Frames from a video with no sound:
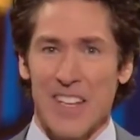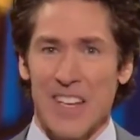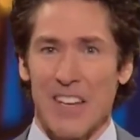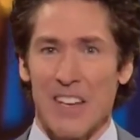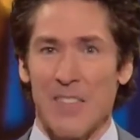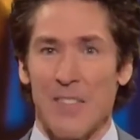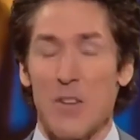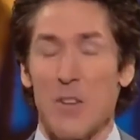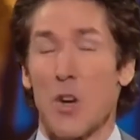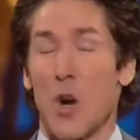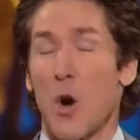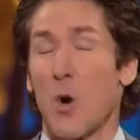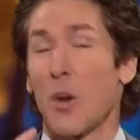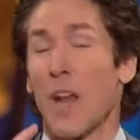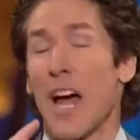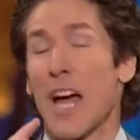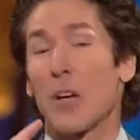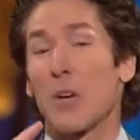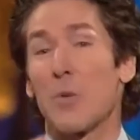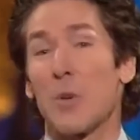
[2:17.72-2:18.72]
If you don't
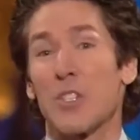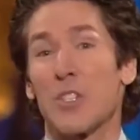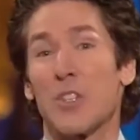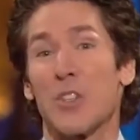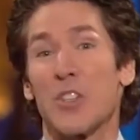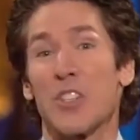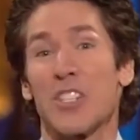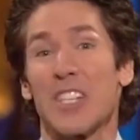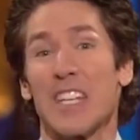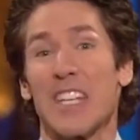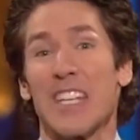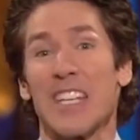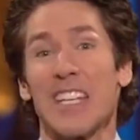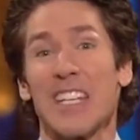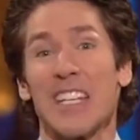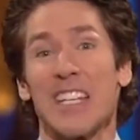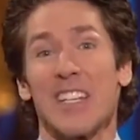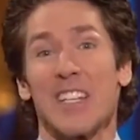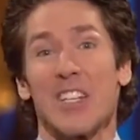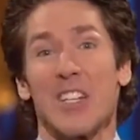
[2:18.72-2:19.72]
like what you're
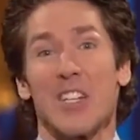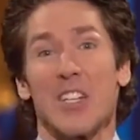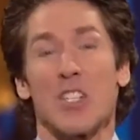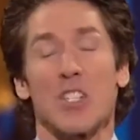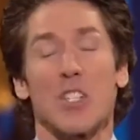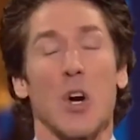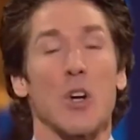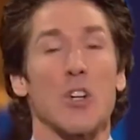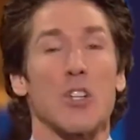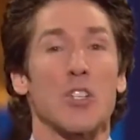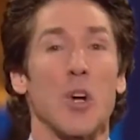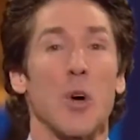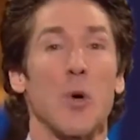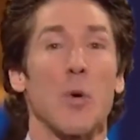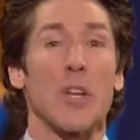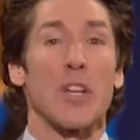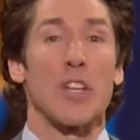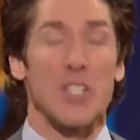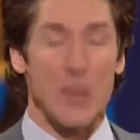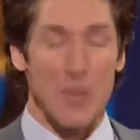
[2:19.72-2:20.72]
seeing, start
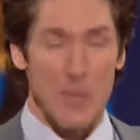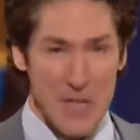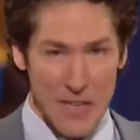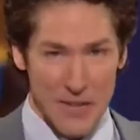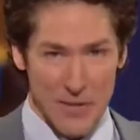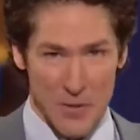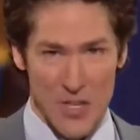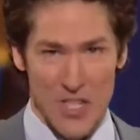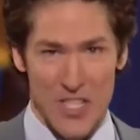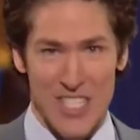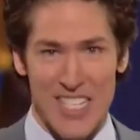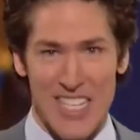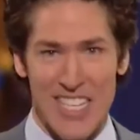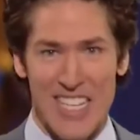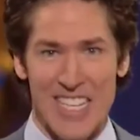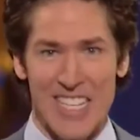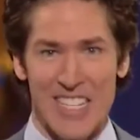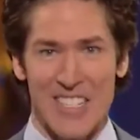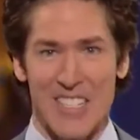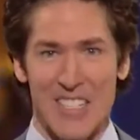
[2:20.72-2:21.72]
sowing some different
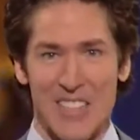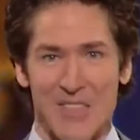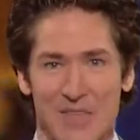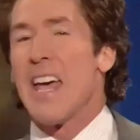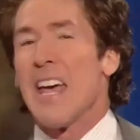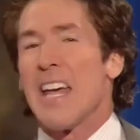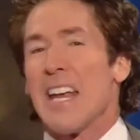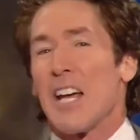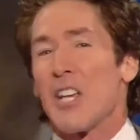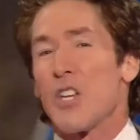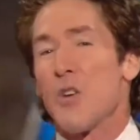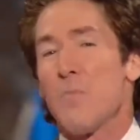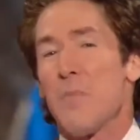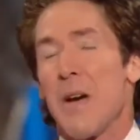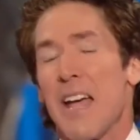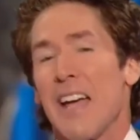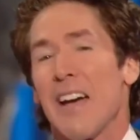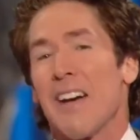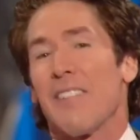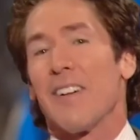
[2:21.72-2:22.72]
seeds. Now, you
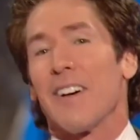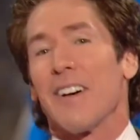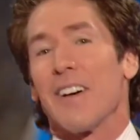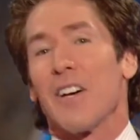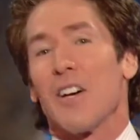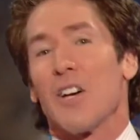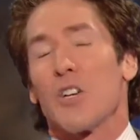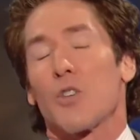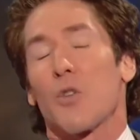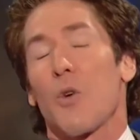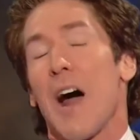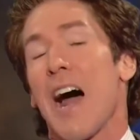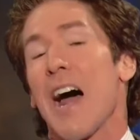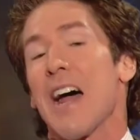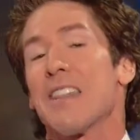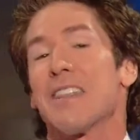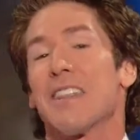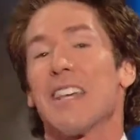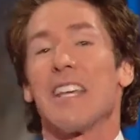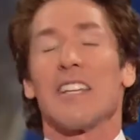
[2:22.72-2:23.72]
may have
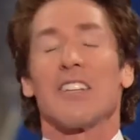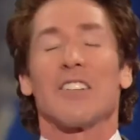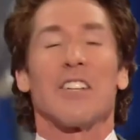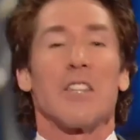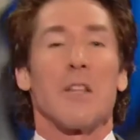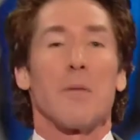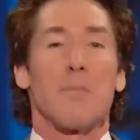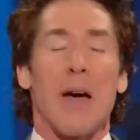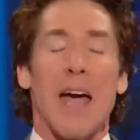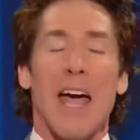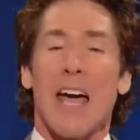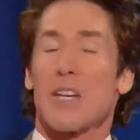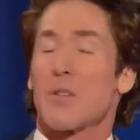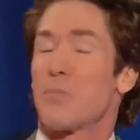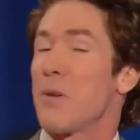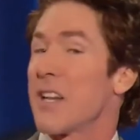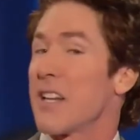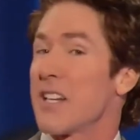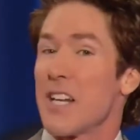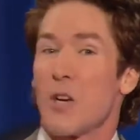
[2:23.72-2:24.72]
tried things in the past,
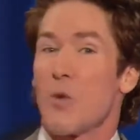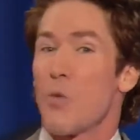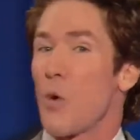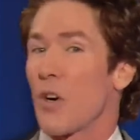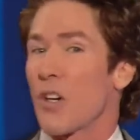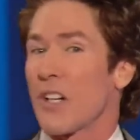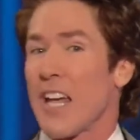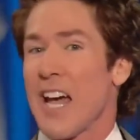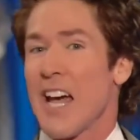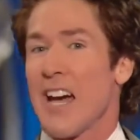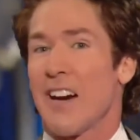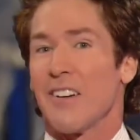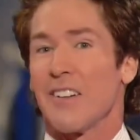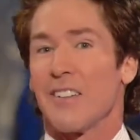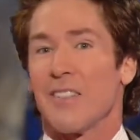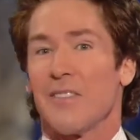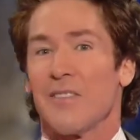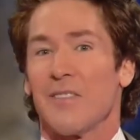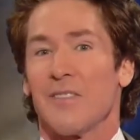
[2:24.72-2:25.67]
but it didn't work out.